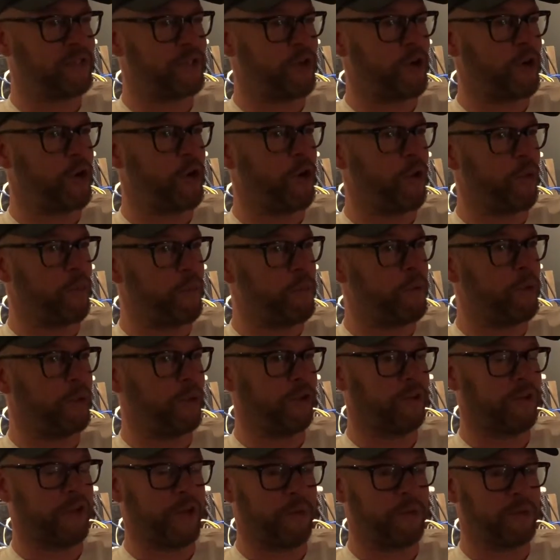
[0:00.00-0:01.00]
so
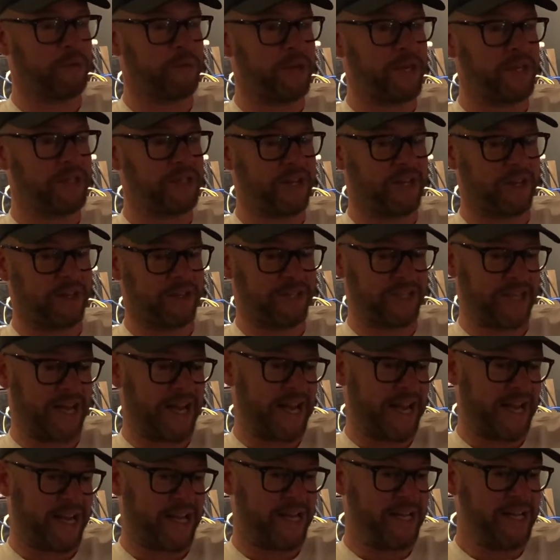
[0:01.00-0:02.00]
humble that he was basically
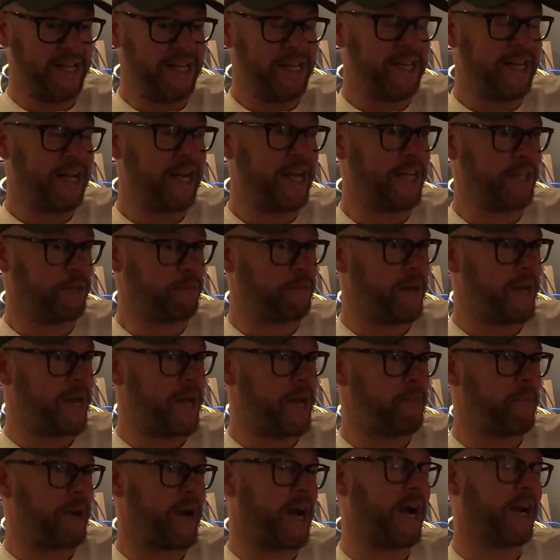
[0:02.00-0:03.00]
saying, it's
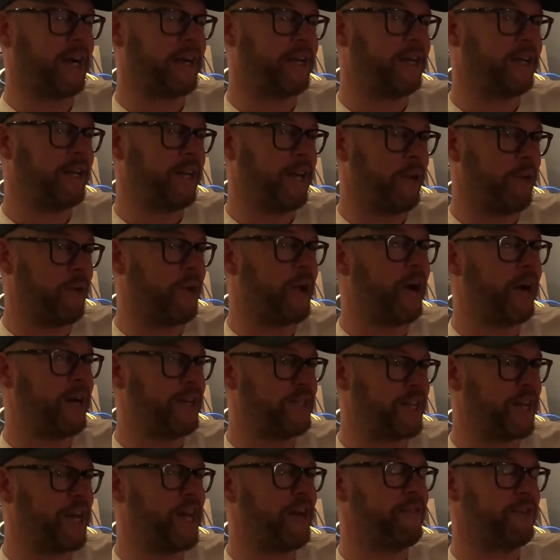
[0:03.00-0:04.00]
payback. You
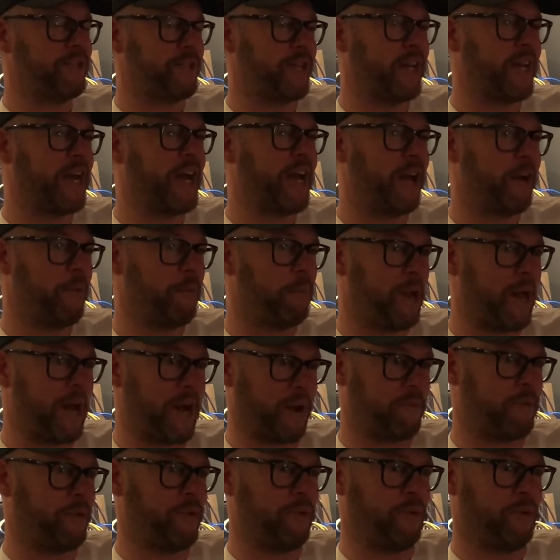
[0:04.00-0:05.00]
guys gave us a gig at
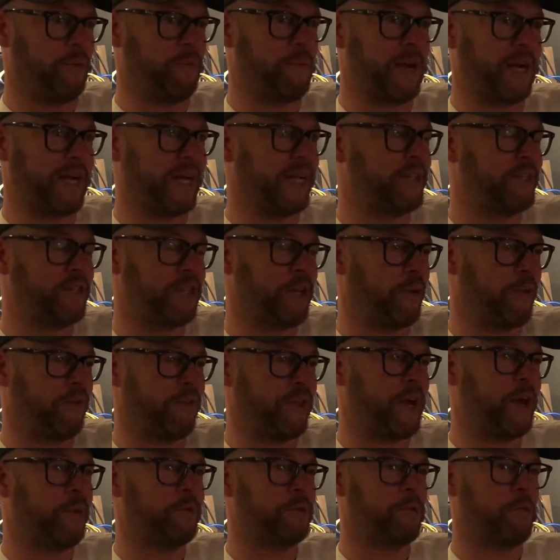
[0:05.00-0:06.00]
Blackpool back in
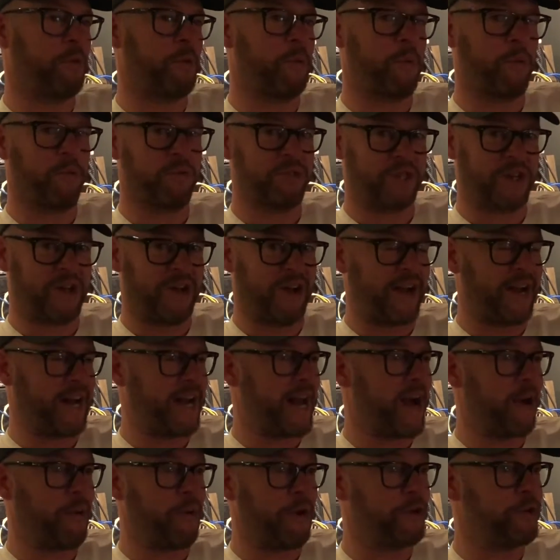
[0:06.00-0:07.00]
2000 when we were starting
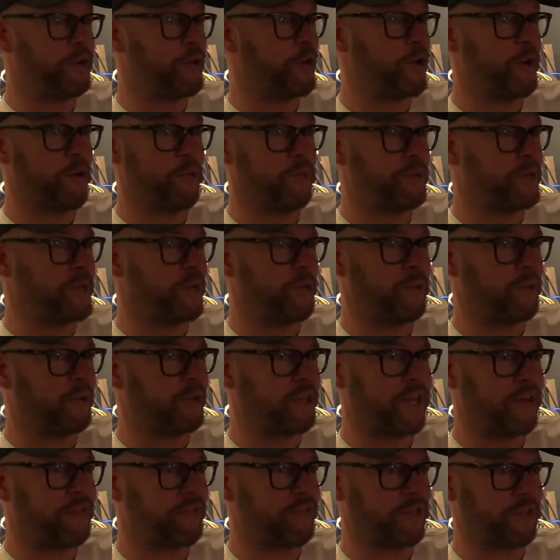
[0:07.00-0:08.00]
out, and nobody would
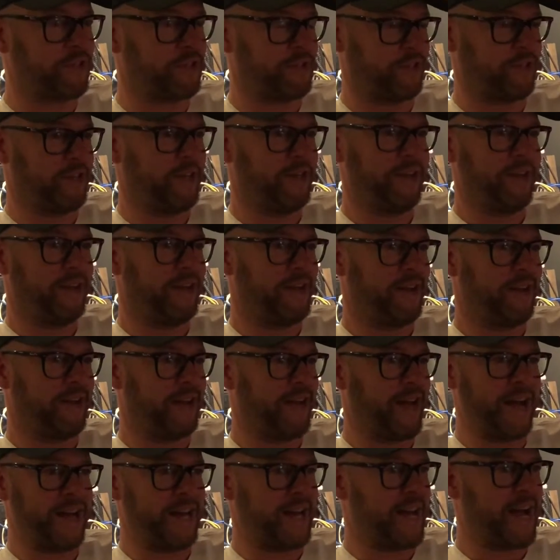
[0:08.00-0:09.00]
give us
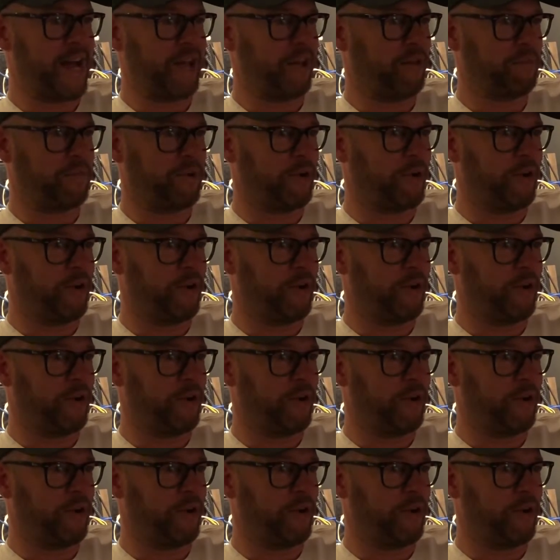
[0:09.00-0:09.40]
any help at